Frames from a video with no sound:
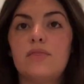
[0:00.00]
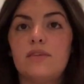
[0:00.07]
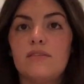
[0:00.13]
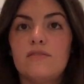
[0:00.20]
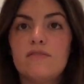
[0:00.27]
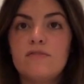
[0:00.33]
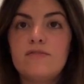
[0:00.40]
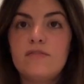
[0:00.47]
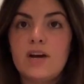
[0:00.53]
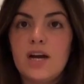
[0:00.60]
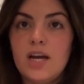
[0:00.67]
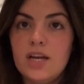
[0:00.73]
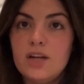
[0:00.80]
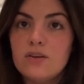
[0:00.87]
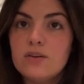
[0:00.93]
the
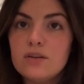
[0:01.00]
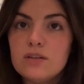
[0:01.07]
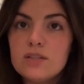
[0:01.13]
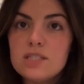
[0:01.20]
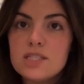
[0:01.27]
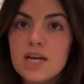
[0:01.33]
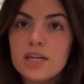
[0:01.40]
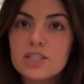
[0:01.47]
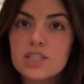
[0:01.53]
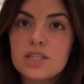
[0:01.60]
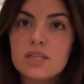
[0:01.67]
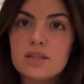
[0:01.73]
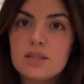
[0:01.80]
final section,